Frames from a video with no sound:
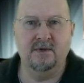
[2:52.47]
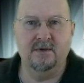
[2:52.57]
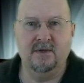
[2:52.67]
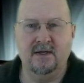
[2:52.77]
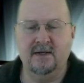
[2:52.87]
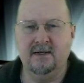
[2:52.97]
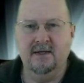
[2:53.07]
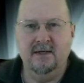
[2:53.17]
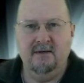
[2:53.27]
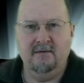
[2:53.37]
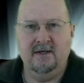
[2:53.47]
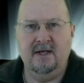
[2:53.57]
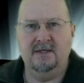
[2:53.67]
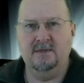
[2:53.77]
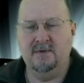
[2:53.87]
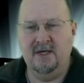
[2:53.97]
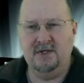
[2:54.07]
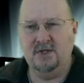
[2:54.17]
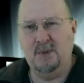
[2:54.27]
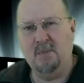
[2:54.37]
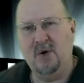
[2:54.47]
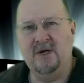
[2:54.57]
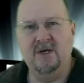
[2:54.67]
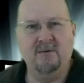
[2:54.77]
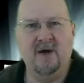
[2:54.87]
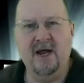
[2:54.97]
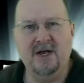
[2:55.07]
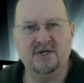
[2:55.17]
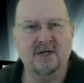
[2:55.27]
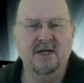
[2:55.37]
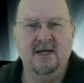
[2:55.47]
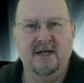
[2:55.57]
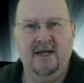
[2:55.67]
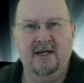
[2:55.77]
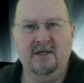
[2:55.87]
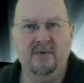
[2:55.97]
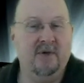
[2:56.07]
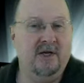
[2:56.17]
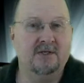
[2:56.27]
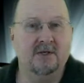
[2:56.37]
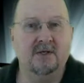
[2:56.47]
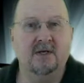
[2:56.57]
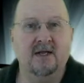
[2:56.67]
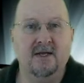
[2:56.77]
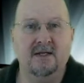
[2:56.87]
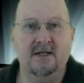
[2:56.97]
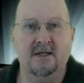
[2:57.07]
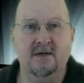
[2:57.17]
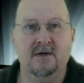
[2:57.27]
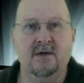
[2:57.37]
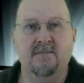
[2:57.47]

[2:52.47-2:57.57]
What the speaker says: Nothing like having a nice itchy, burny rash, and your plants aren't going to like it either.